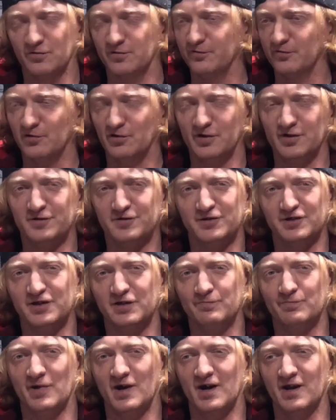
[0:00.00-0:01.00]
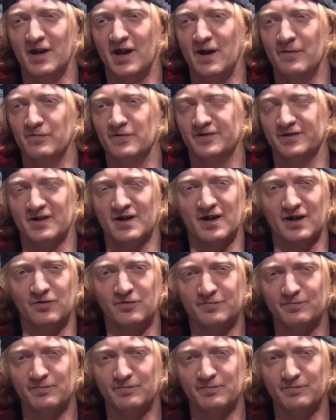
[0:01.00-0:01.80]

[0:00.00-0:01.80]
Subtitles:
It was really cheap on Amazon.